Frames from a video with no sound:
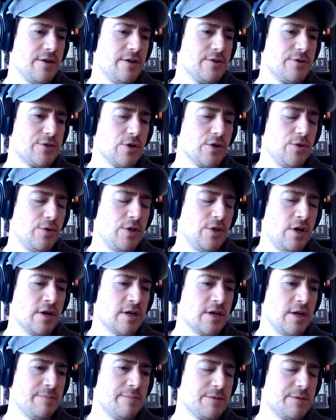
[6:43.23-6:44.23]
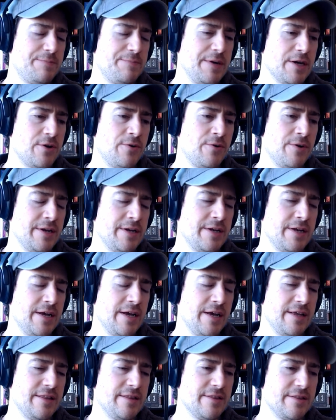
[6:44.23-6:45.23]
So along comes Bitcoin,
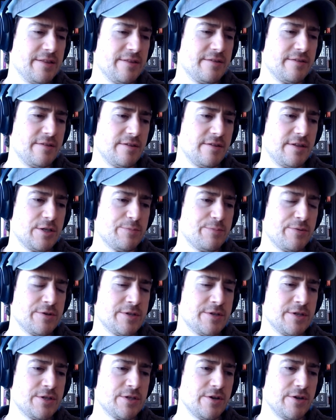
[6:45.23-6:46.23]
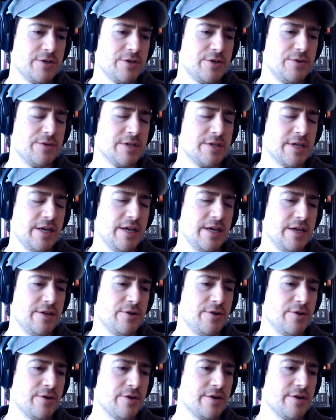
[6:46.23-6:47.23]
and this person starts using it in
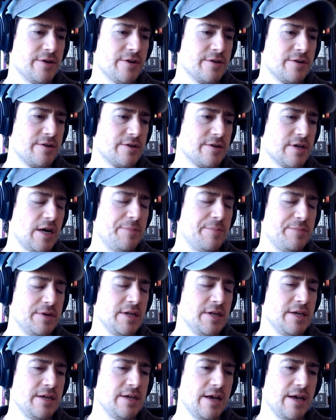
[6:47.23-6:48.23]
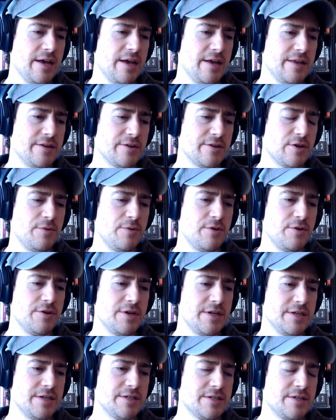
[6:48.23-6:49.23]
her company and
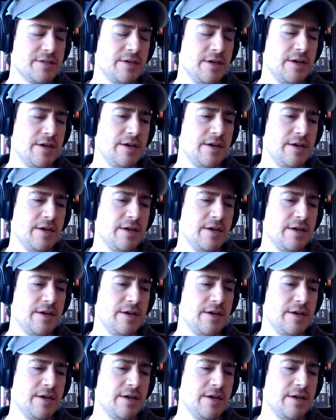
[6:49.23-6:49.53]
communities